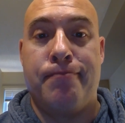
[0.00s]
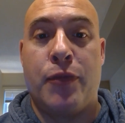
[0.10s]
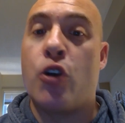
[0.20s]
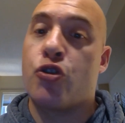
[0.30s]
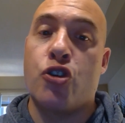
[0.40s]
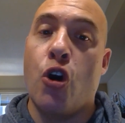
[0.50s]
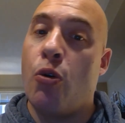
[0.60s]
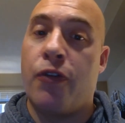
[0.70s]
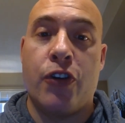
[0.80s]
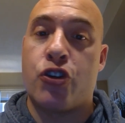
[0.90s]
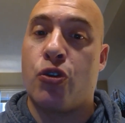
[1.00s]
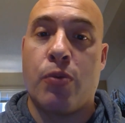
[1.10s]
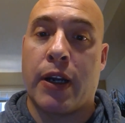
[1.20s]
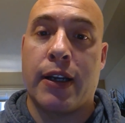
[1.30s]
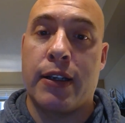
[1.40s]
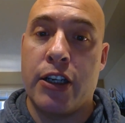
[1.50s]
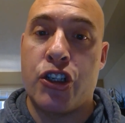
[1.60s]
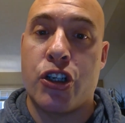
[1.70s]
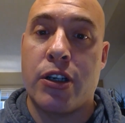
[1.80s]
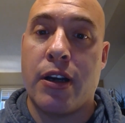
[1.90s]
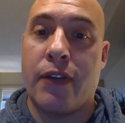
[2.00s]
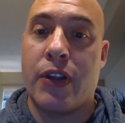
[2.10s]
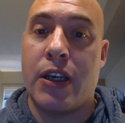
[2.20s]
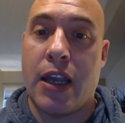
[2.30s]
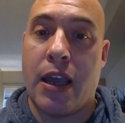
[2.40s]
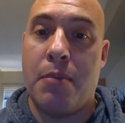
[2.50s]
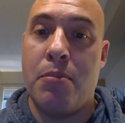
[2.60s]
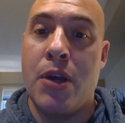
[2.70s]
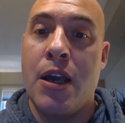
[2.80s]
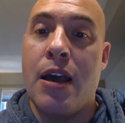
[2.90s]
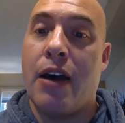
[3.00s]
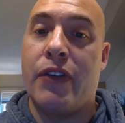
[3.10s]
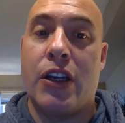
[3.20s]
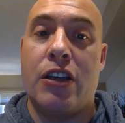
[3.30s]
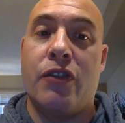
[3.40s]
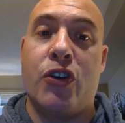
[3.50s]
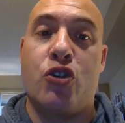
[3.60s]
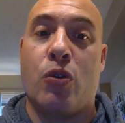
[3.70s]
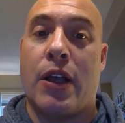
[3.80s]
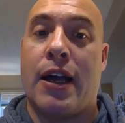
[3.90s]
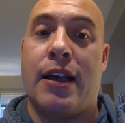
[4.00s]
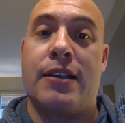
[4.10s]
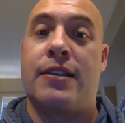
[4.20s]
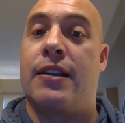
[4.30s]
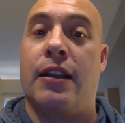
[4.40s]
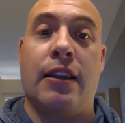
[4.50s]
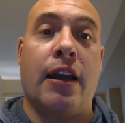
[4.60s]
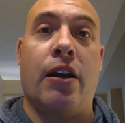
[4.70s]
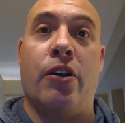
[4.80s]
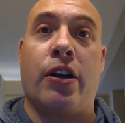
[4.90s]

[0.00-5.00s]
There's no official recognition of the name of an individual as the Laird